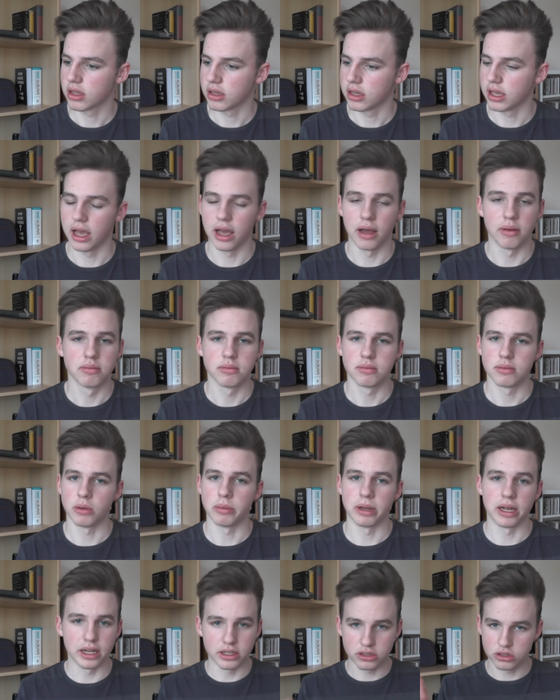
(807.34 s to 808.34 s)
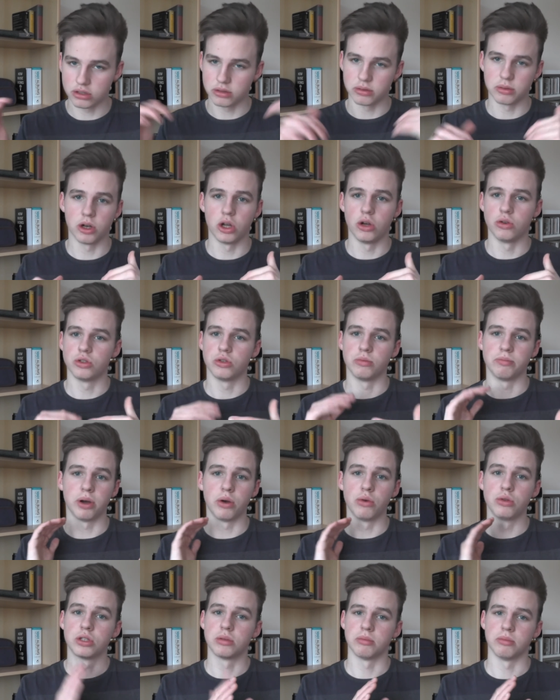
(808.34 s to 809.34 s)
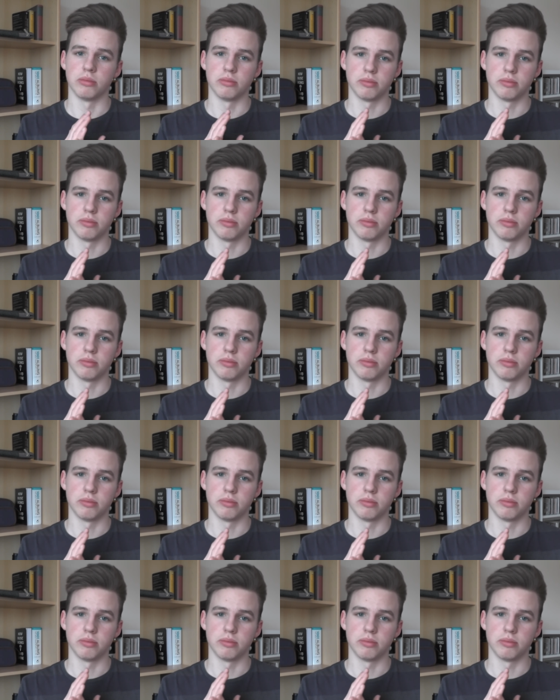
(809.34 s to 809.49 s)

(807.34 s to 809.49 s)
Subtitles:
yeah, there'll be links below to both